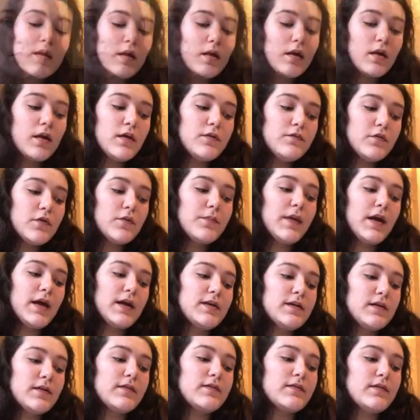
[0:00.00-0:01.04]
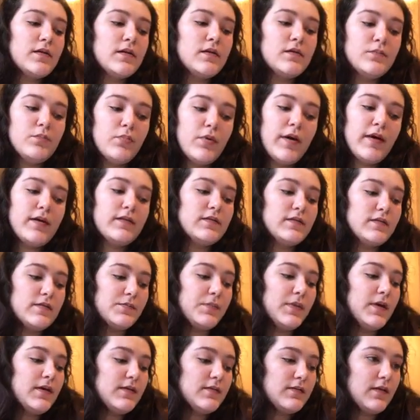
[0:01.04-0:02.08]
Informatics and
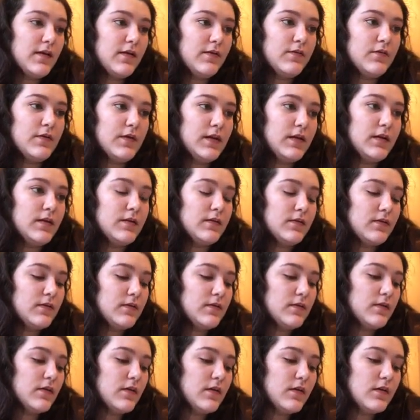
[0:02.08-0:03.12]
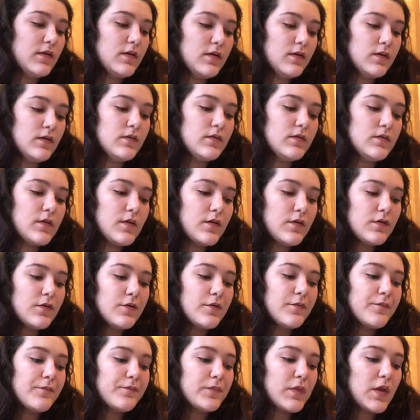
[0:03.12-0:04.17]
practice-based evidence. So
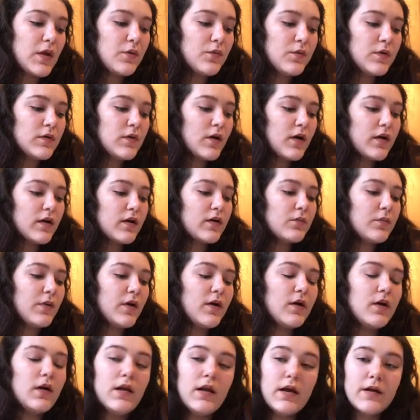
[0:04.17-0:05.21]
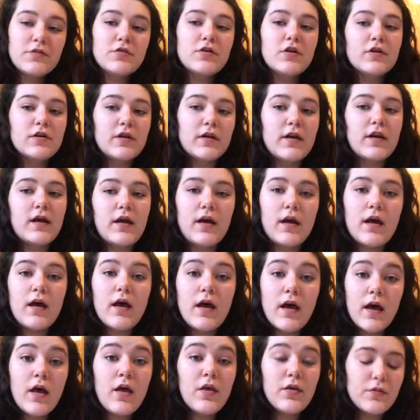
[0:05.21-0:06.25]
when talking about electronic
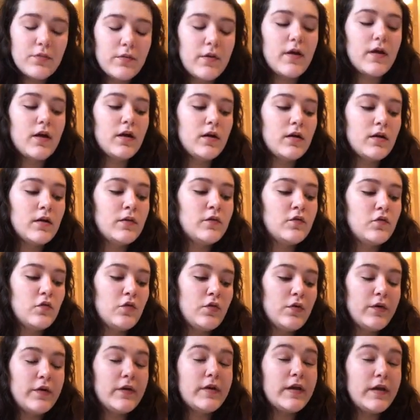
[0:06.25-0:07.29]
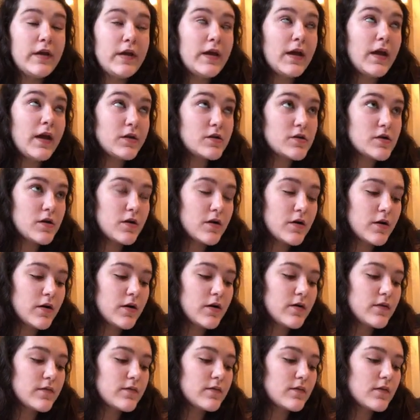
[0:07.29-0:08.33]
health records or
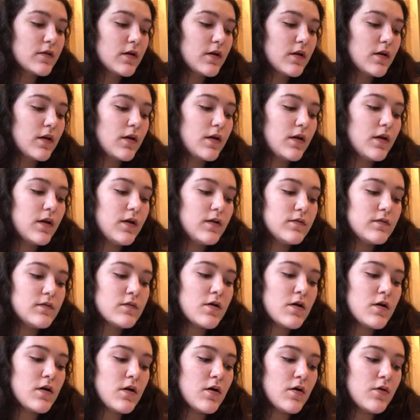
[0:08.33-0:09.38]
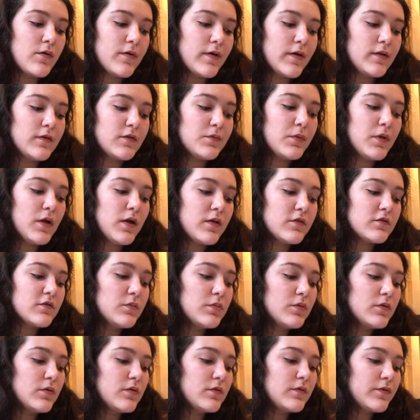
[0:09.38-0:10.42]
EHRs, it's not always
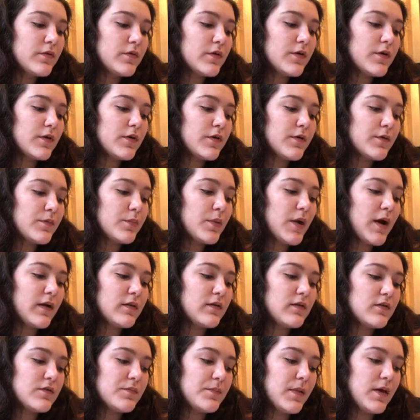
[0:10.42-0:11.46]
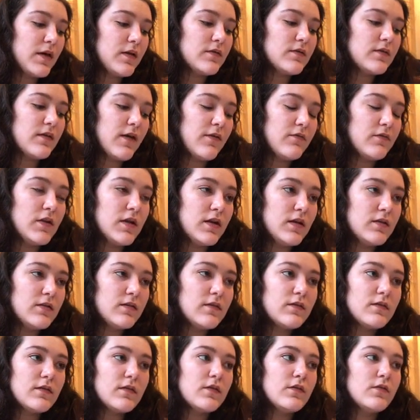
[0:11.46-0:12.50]
plausible for practice-based
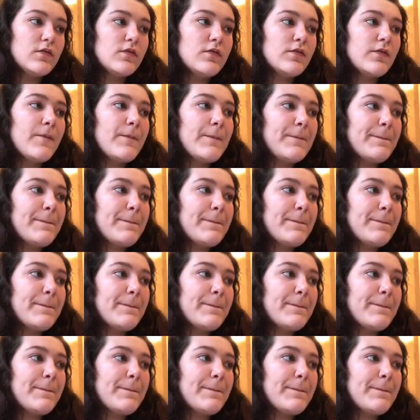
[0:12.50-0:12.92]
evidence to